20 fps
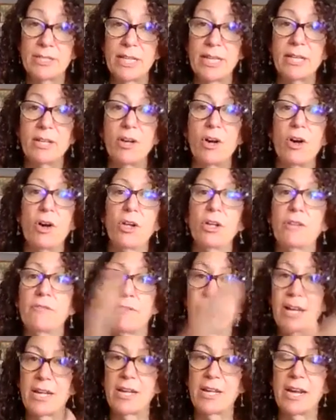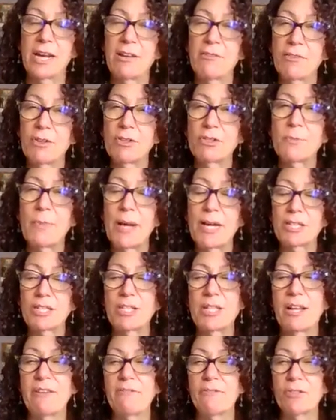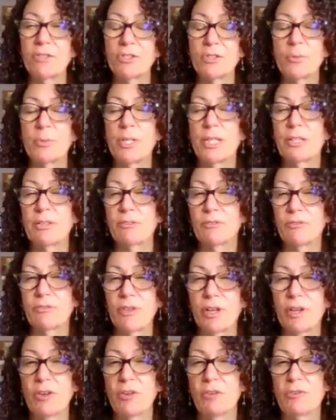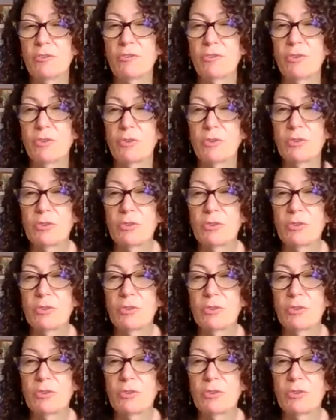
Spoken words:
and all of that kind of goes back to that first week of